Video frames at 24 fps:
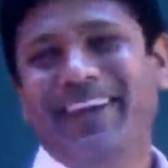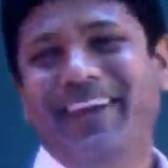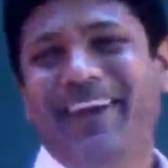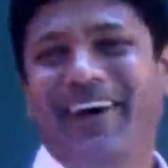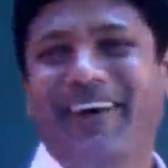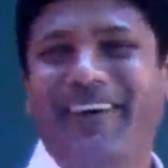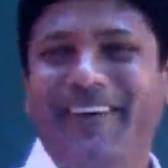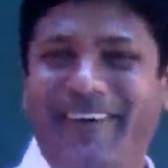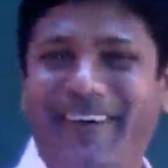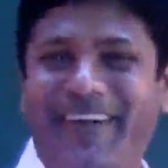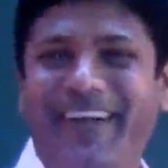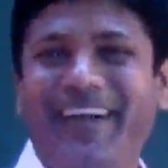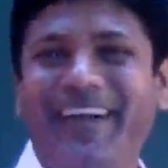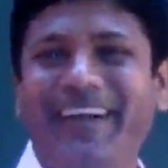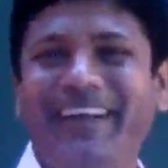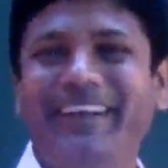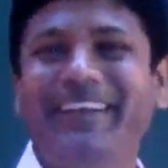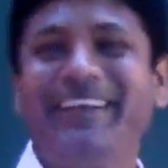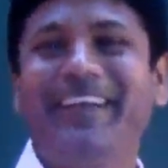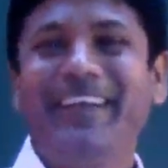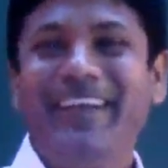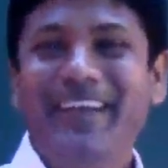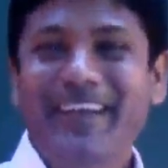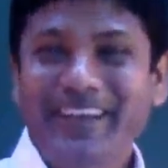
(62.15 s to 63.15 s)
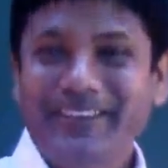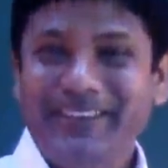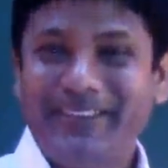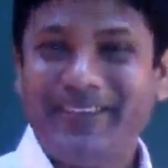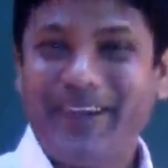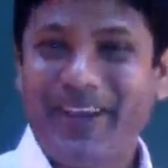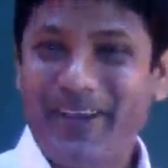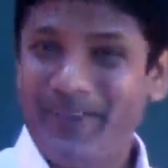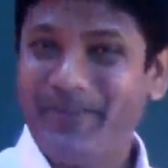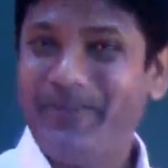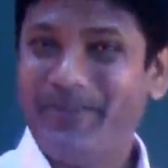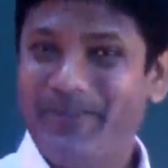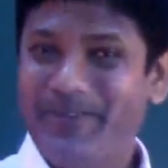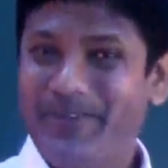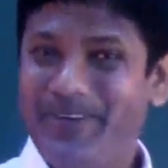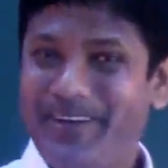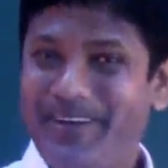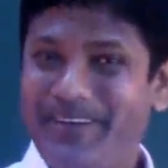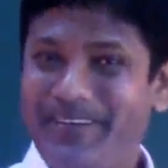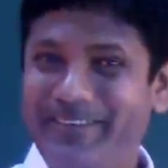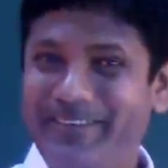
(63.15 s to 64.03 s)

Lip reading: Alright, so are you ready